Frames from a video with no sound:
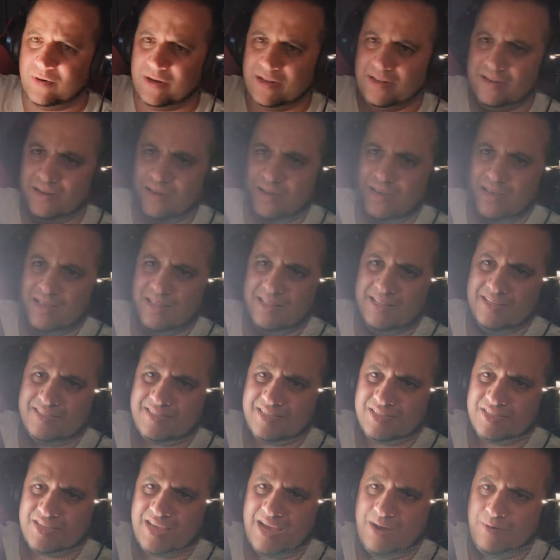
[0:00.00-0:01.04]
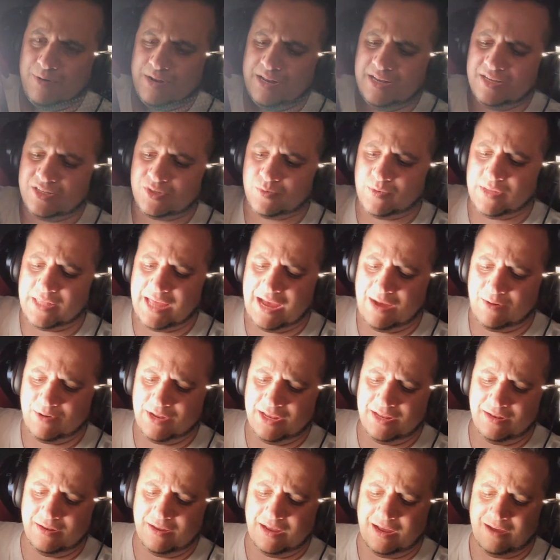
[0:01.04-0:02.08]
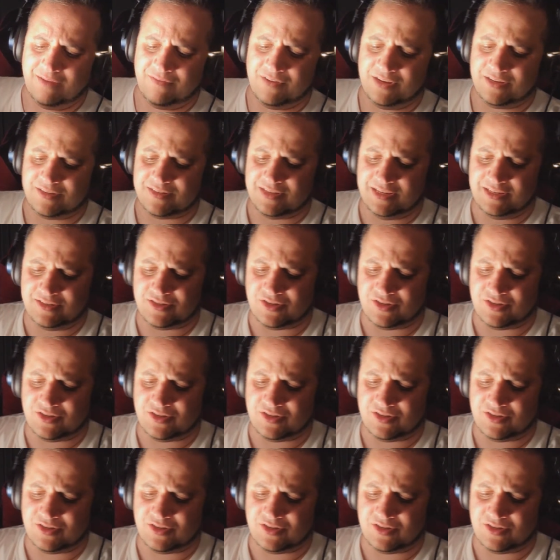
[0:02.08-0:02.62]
And this is how it is without it, obviously.